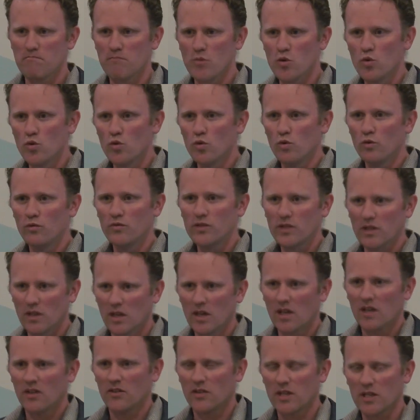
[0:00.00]
moves
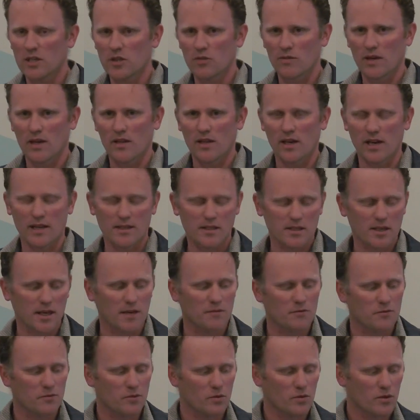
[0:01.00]
things around the
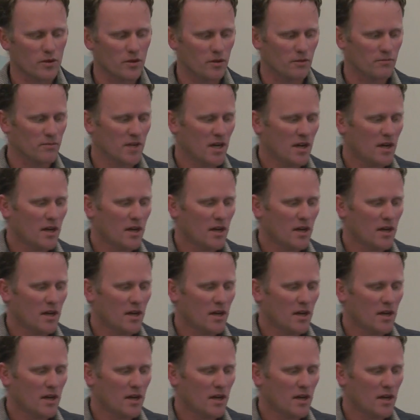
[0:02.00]
landscape for you.